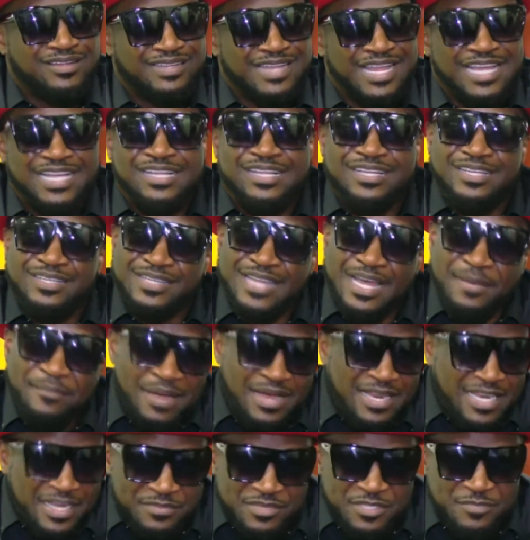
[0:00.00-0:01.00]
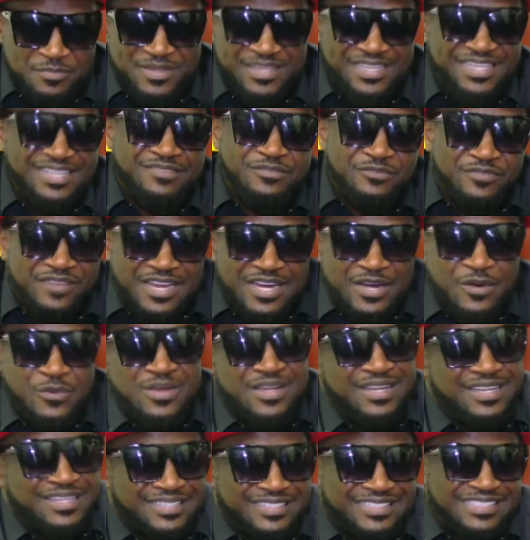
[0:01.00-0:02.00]
Like now, ma, let me speak it very
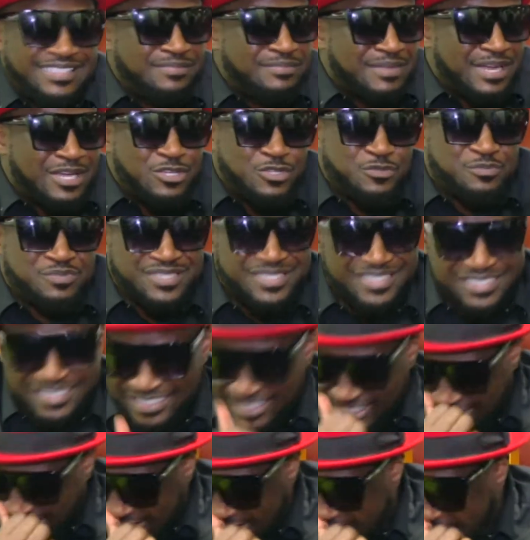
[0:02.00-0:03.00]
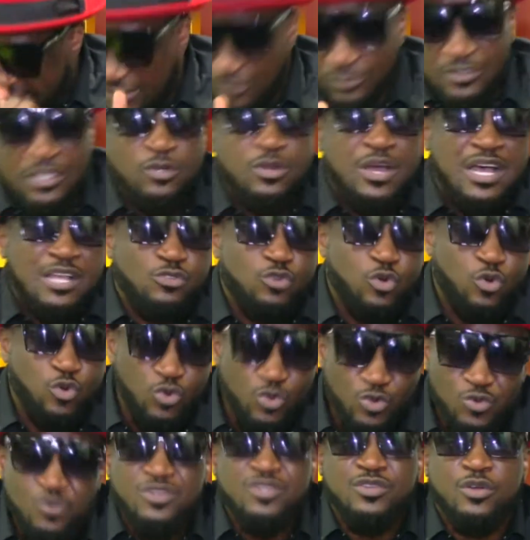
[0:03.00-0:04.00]
well. See, my use pidgin. No, no, to
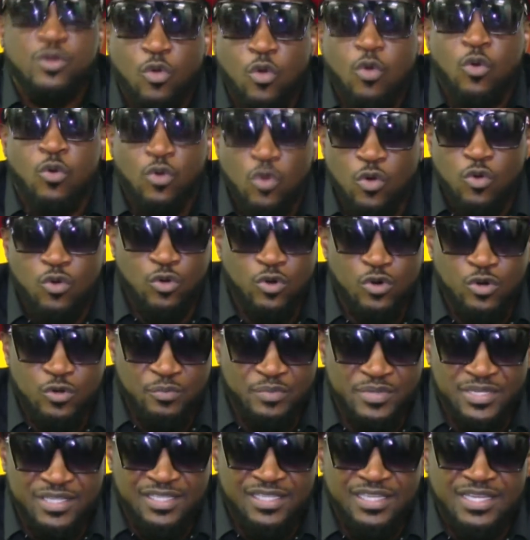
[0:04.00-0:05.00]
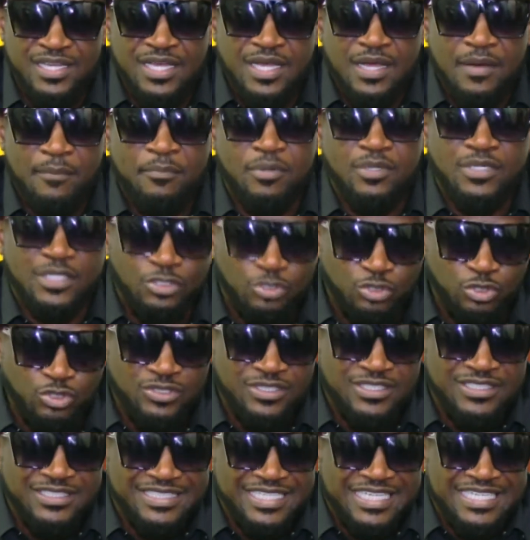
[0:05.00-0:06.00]
go be, but the
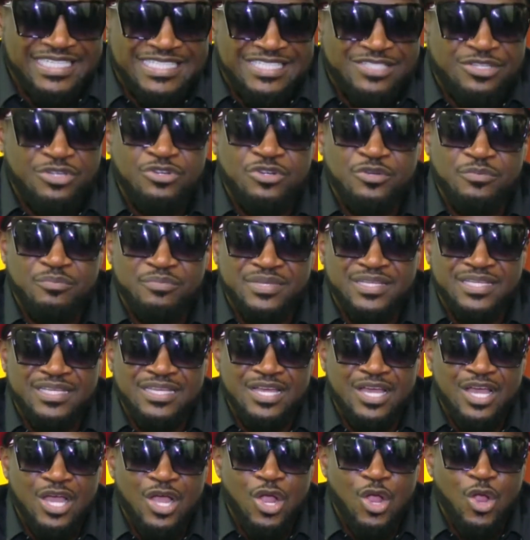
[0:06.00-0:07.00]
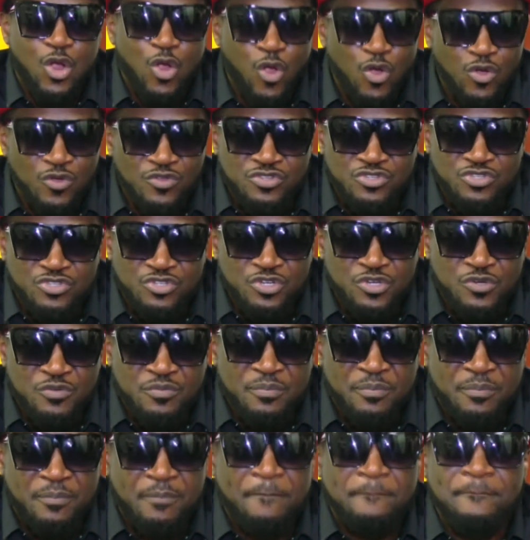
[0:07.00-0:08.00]
truth is that it's gonna be
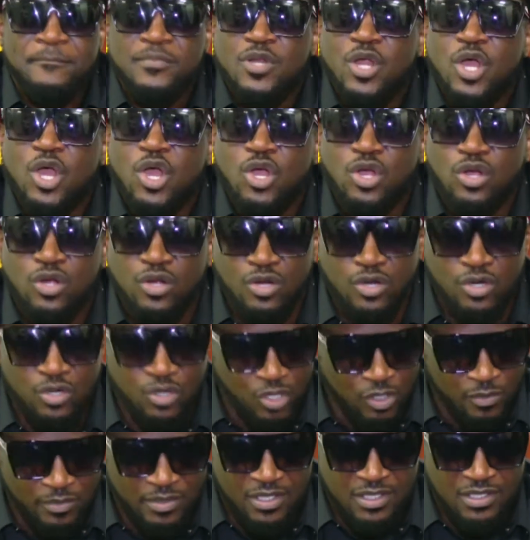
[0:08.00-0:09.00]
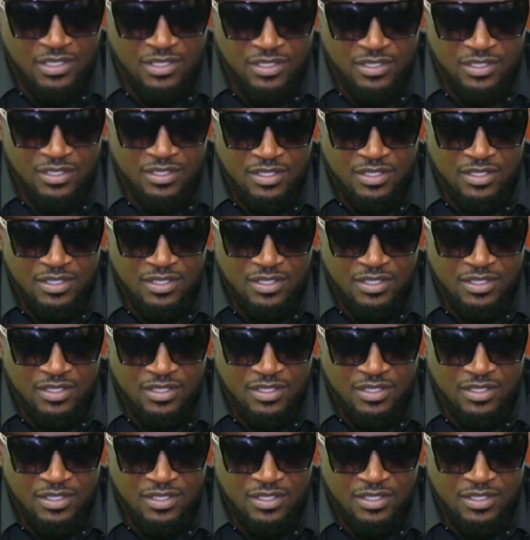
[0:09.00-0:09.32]
consumed globally.